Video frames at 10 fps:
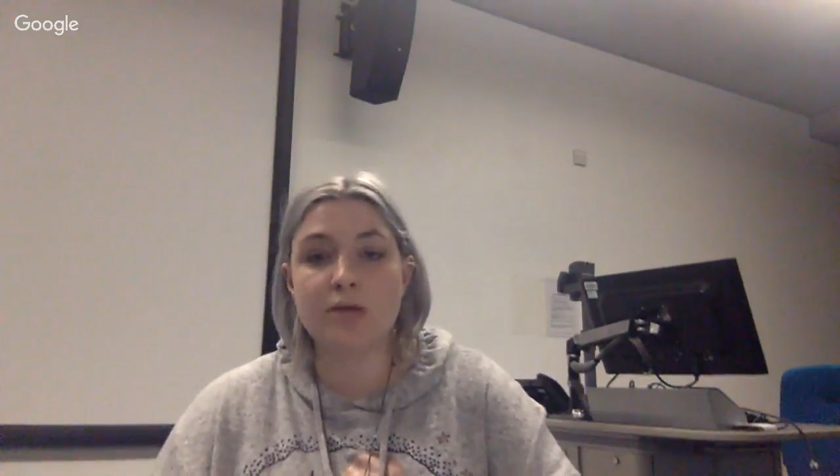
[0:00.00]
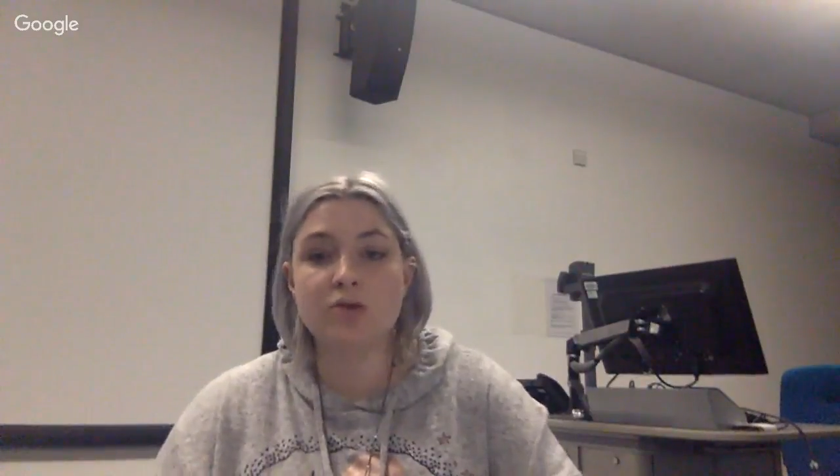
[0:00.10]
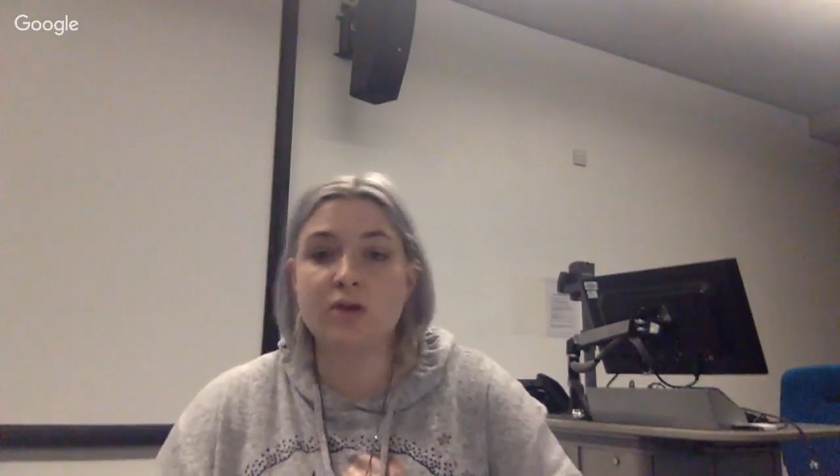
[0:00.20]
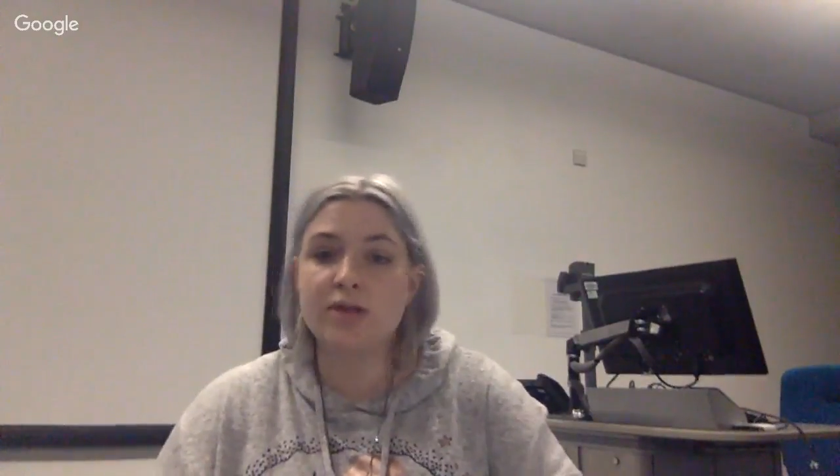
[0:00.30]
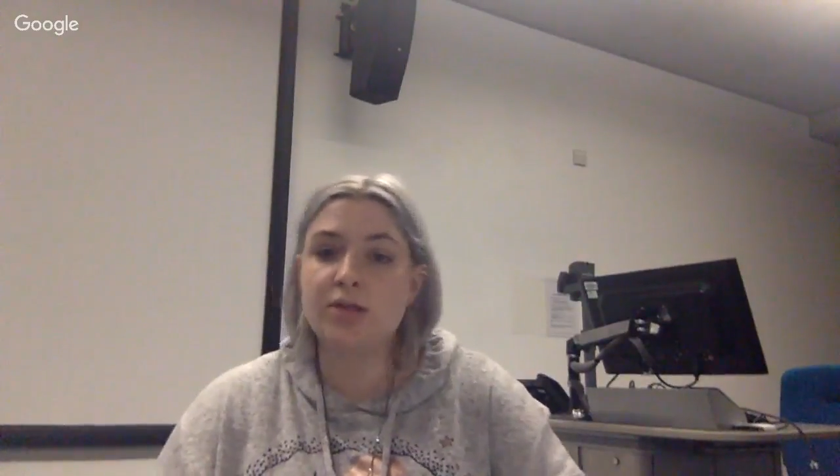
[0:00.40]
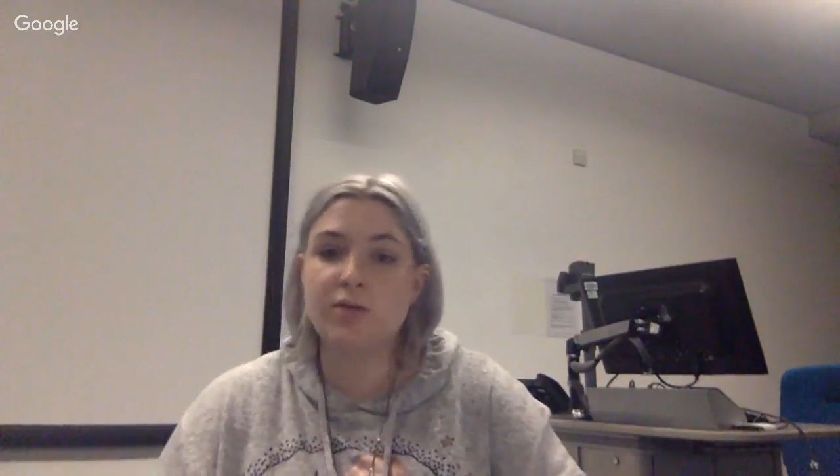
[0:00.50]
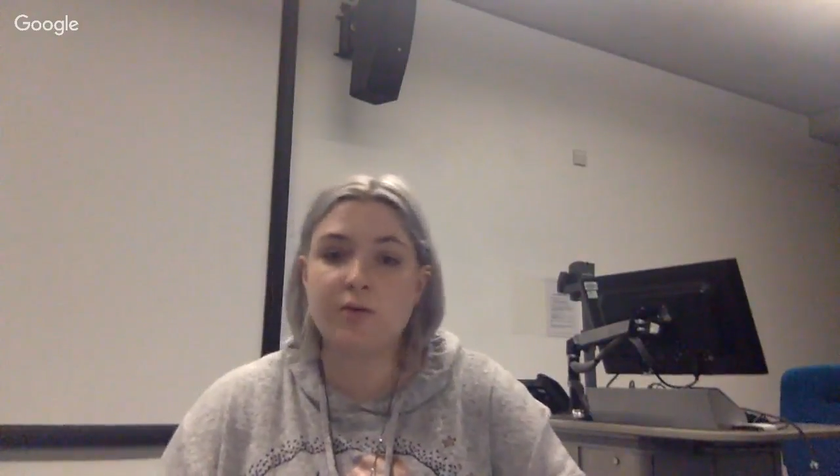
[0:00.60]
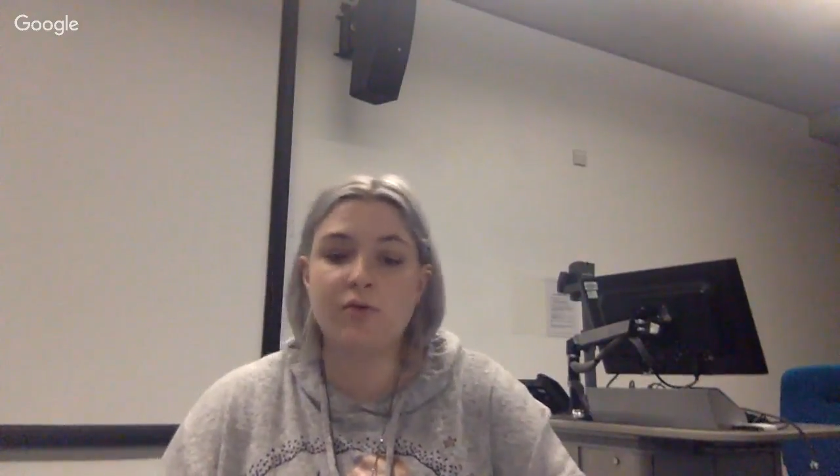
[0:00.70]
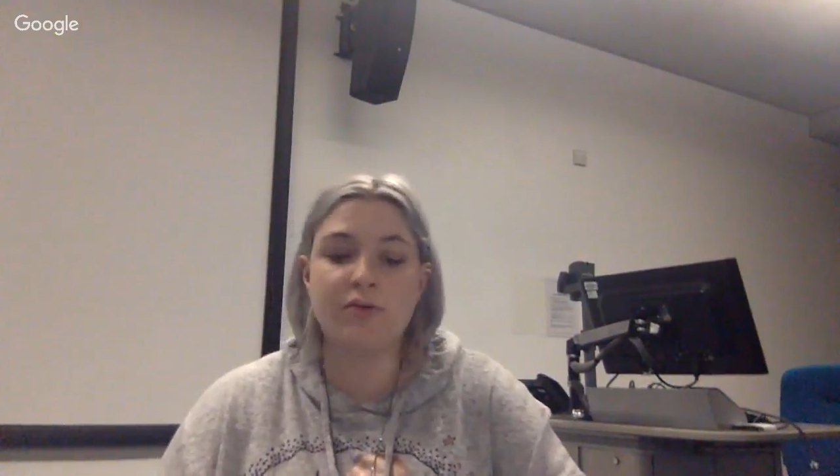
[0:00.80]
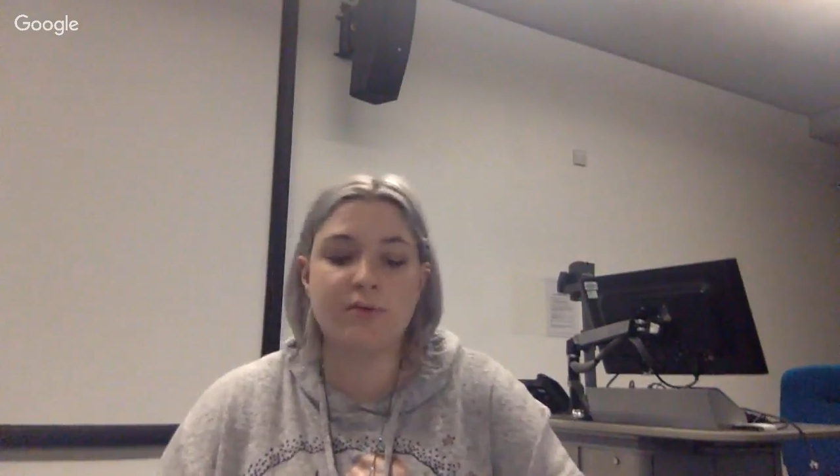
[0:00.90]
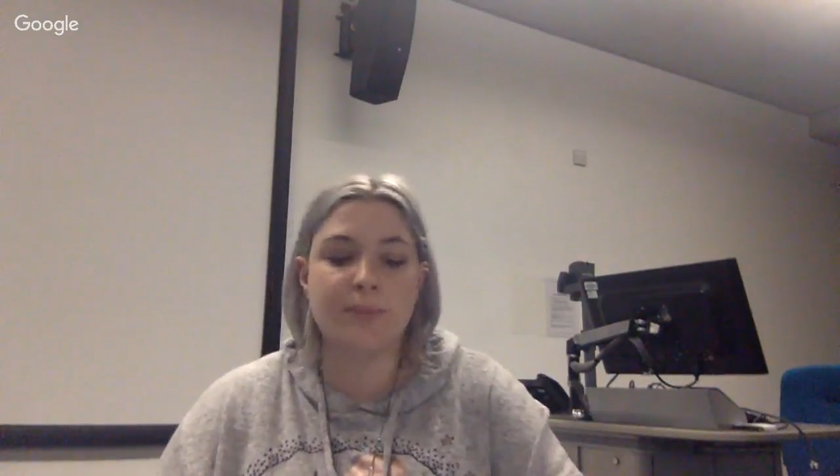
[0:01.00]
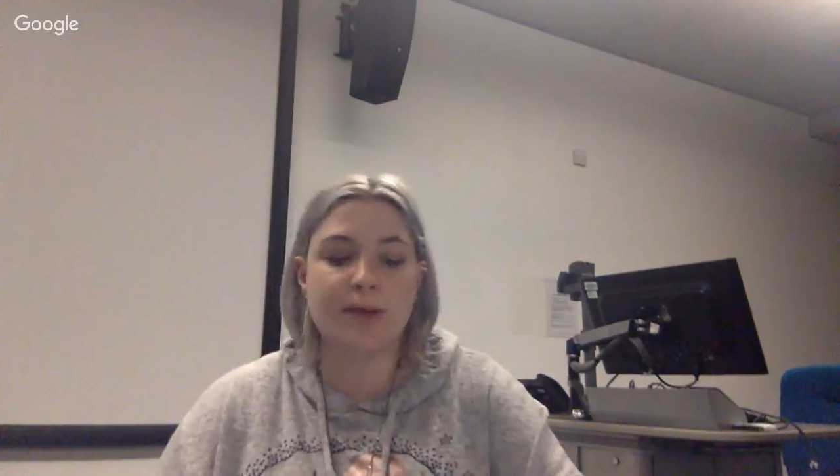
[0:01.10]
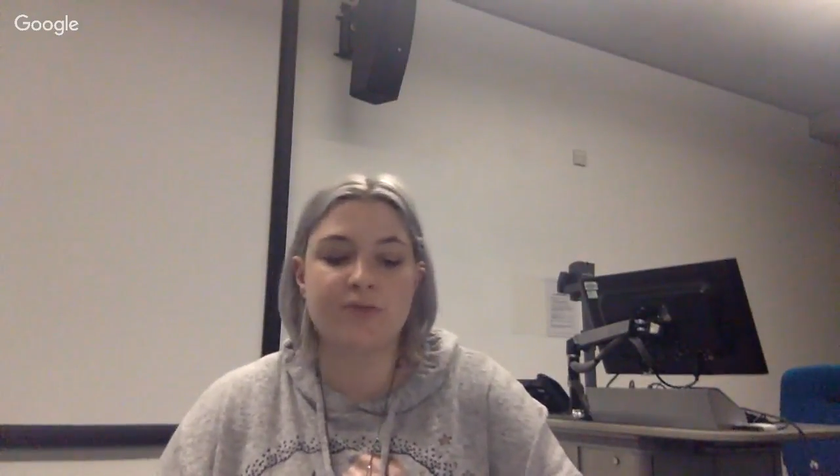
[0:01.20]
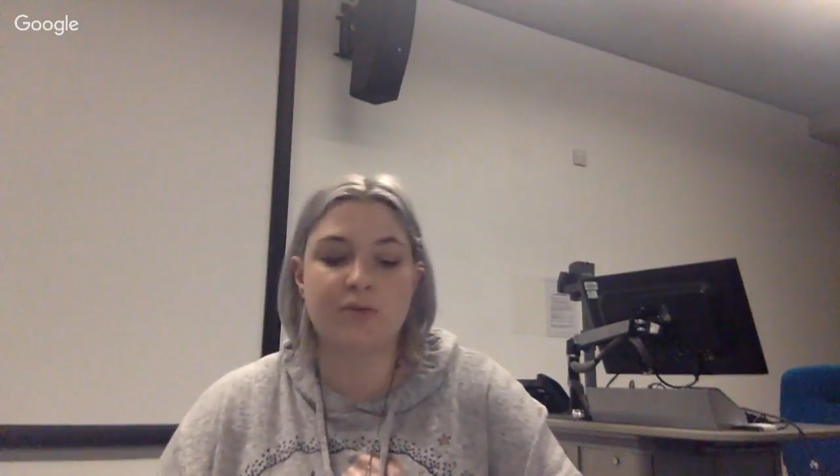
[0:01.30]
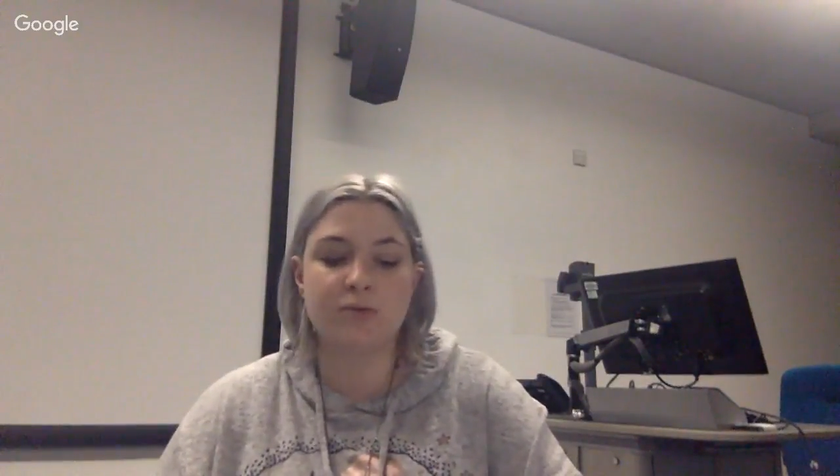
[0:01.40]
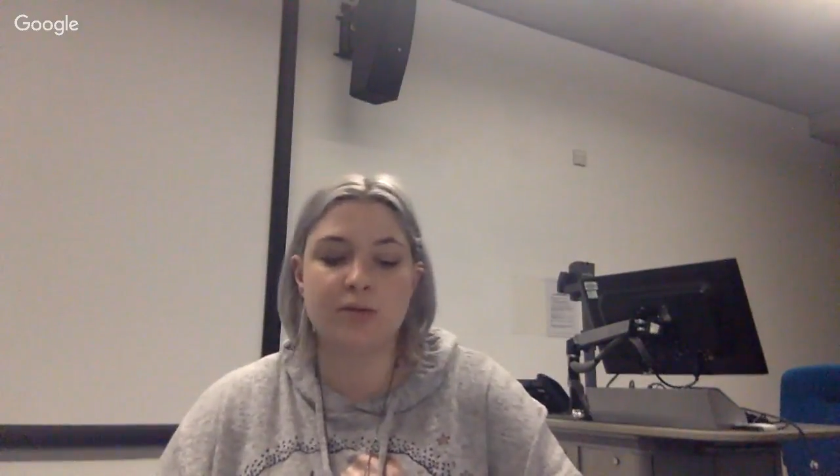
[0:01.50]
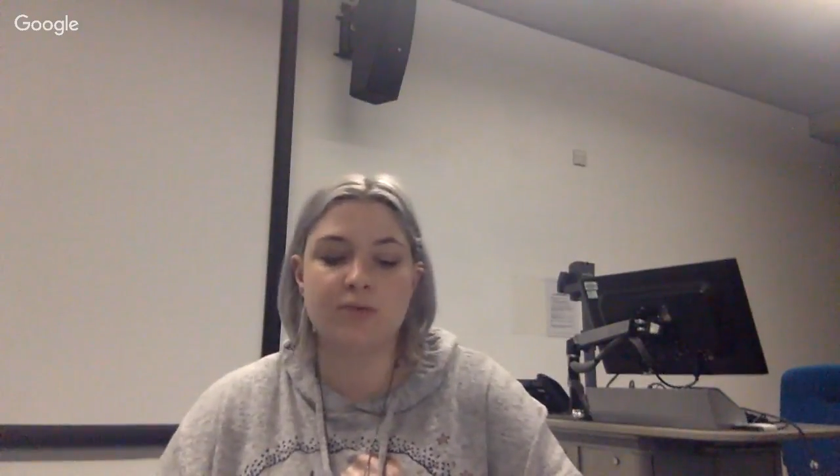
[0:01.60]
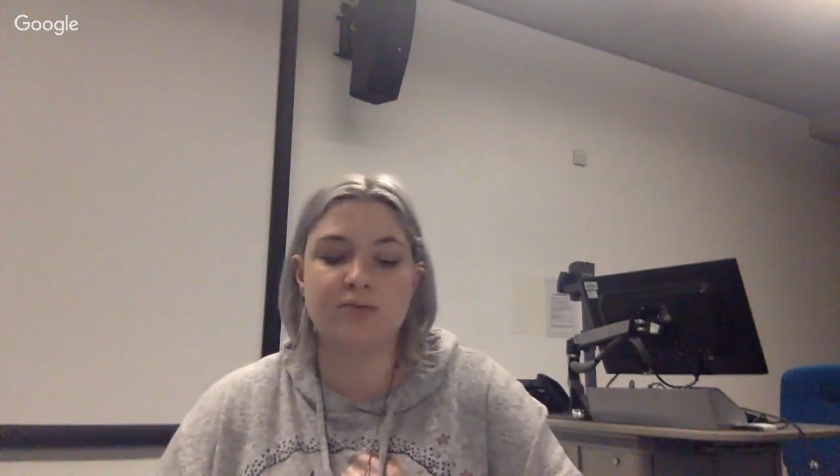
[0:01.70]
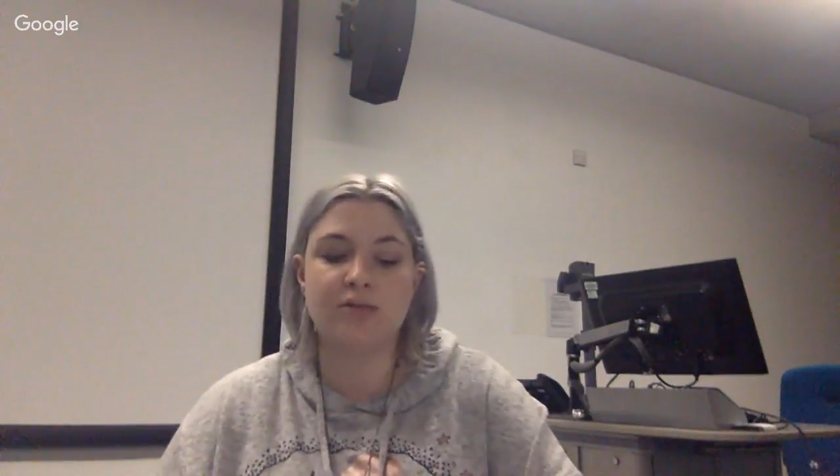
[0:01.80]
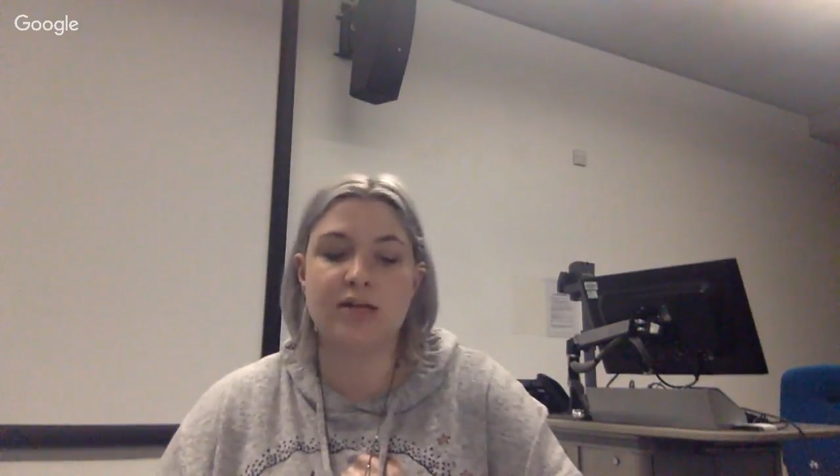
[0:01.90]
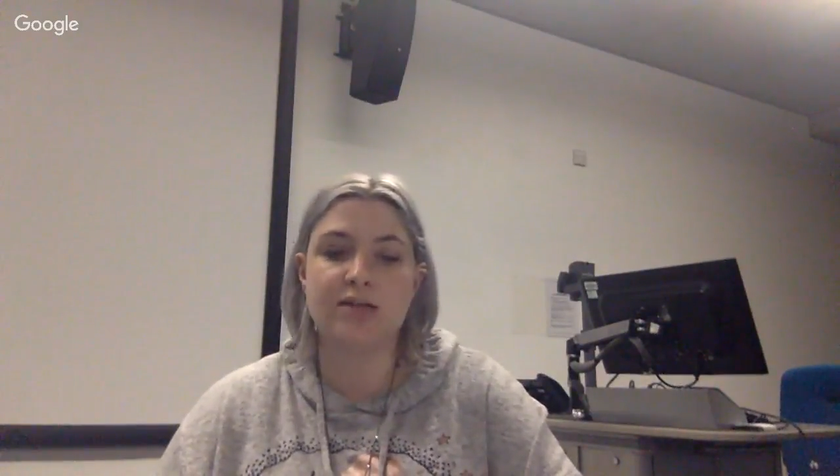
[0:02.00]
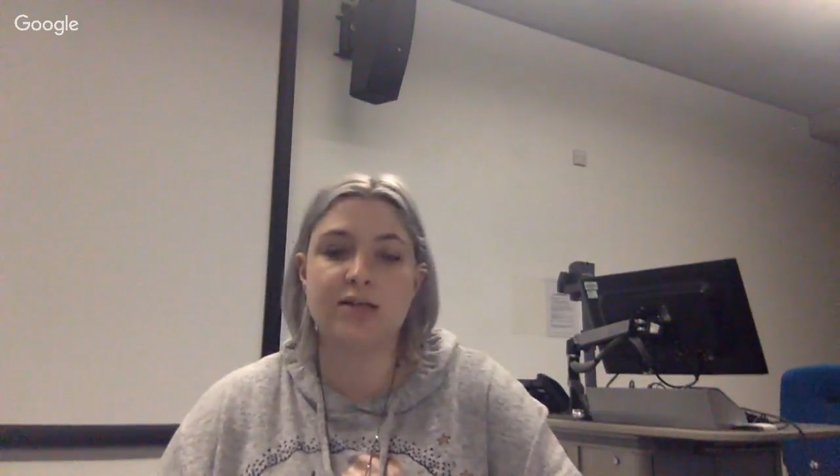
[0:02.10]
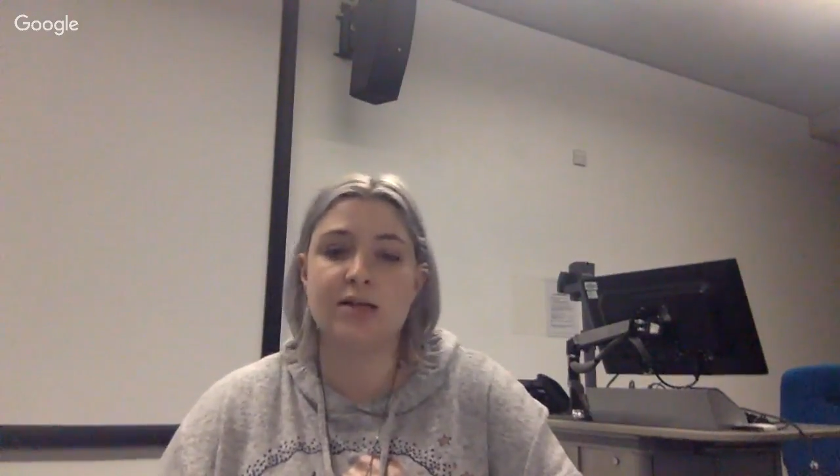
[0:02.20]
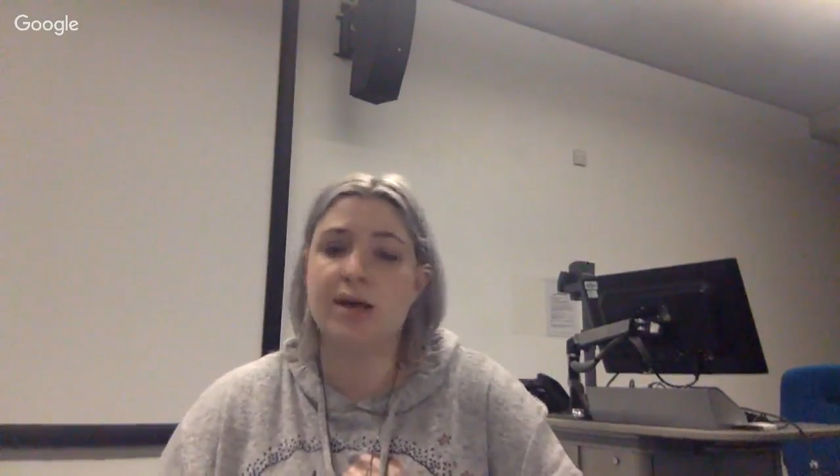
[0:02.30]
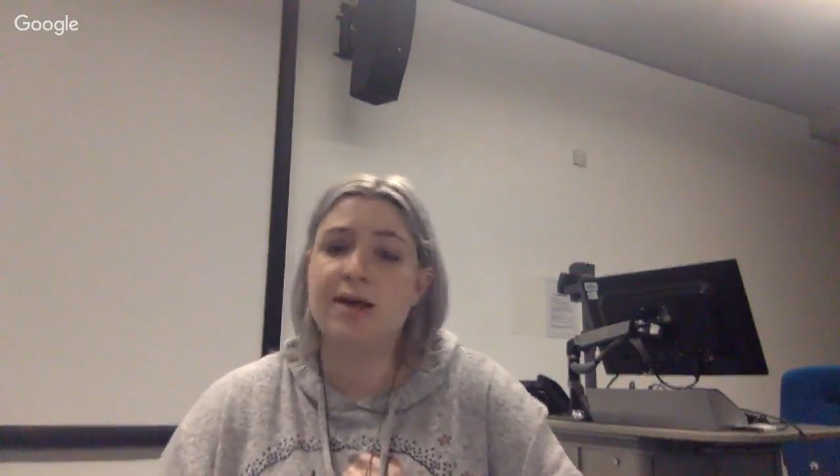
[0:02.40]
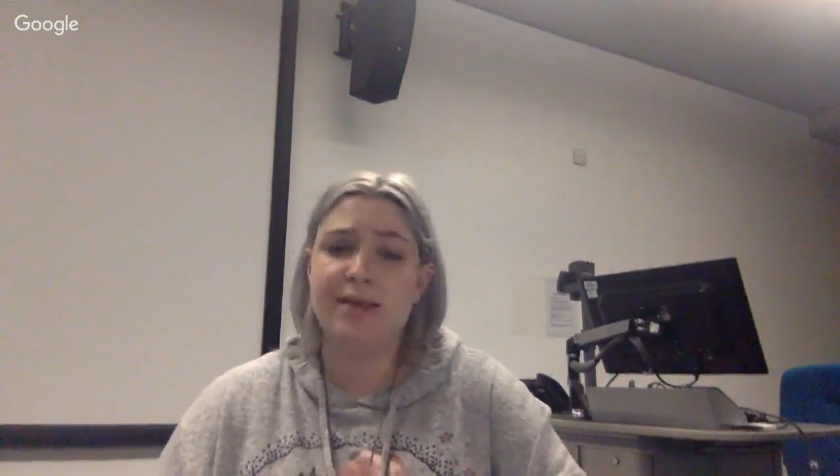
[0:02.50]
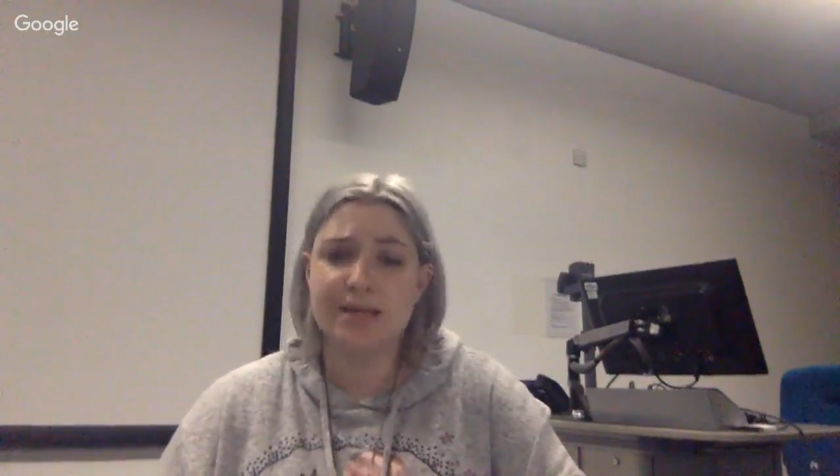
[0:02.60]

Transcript: Don't try and do all of the platforms that we've suggested.